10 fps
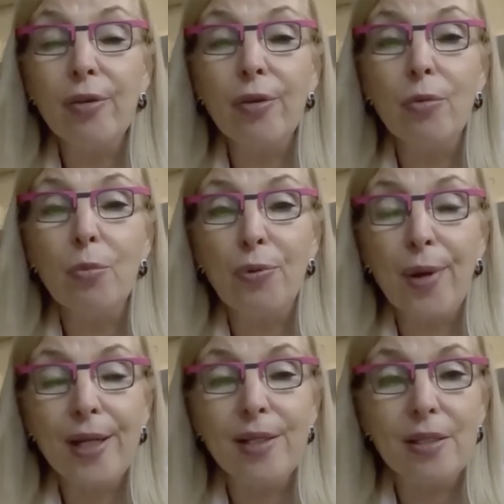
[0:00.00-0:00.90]
Or are you
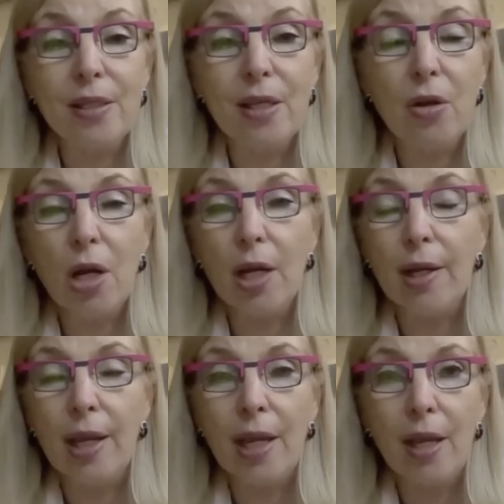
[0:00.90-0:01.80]
practicing
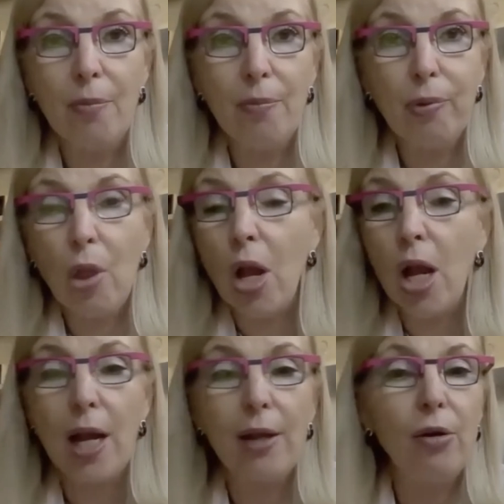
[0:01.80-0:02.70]
on a
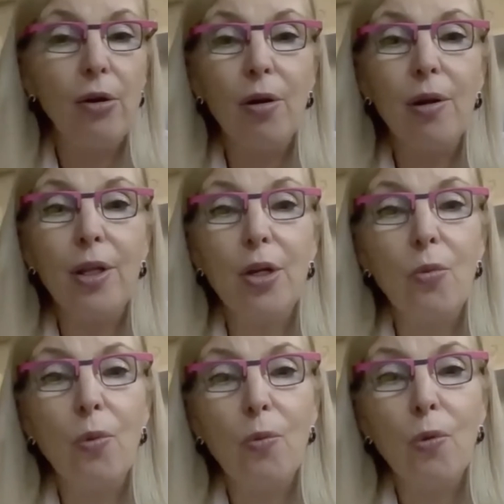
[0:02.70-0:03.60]
block, or,
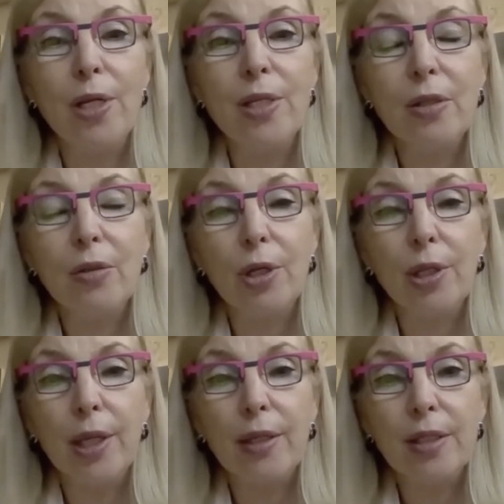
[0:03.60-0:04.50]
what does it look
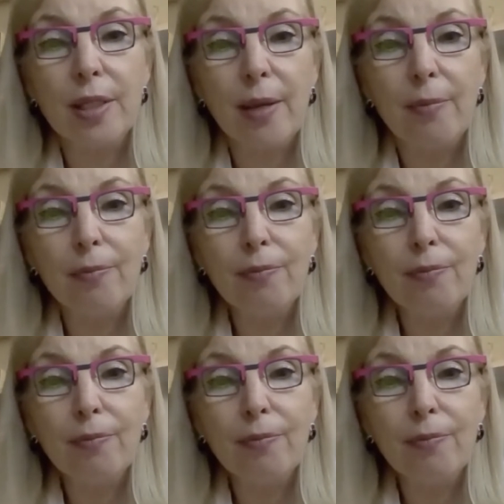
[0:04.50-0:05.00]
like to them?